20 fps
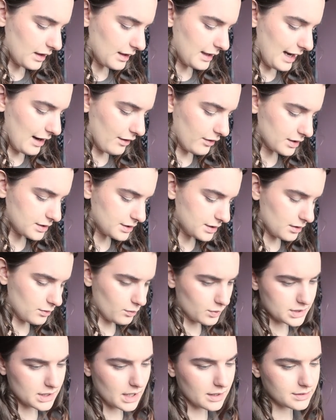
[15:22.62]
character
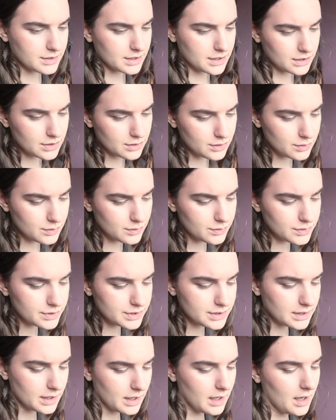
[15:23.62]
was
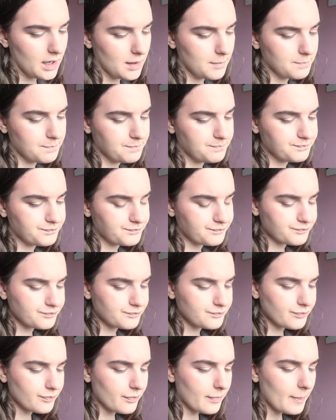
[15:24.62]
underused, and,
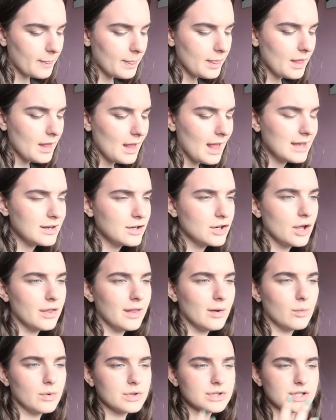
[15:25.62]
you know,
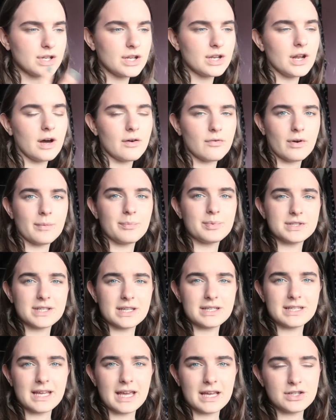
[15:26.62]
there wasn't enough
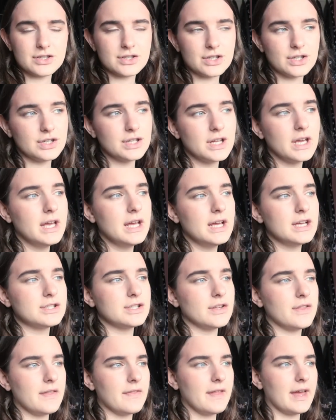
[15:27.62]
representation.
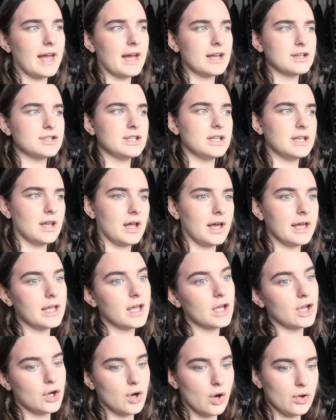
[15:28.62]
So then they actually,
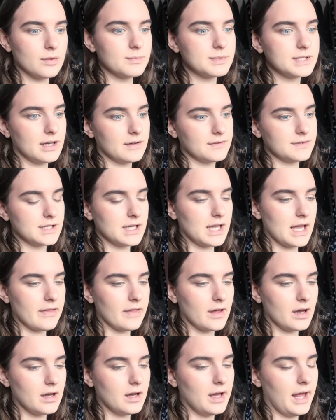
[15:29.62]
like, got themselves
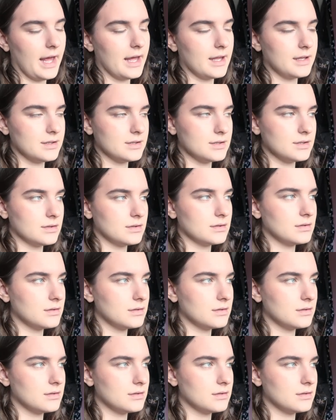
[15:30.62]
together and,